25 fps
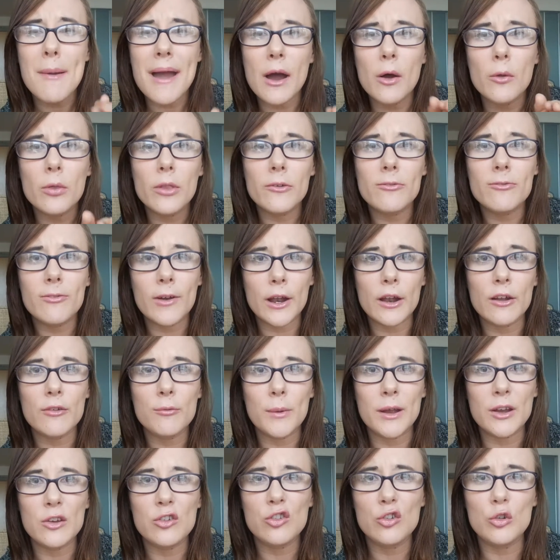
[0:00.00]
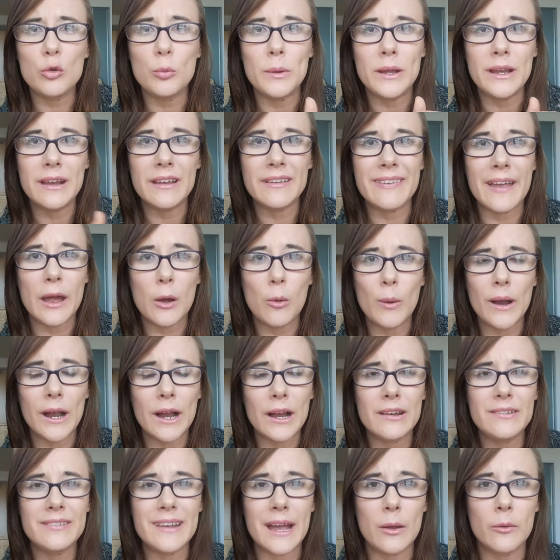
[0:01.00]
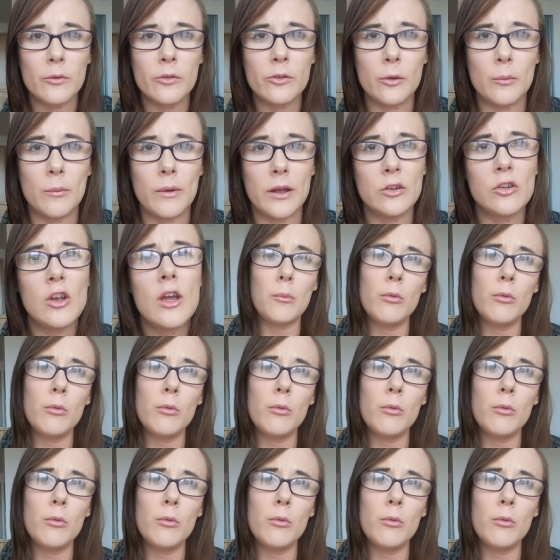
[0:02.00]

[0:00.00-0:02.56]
out the front of my shoe because I wear it down so much.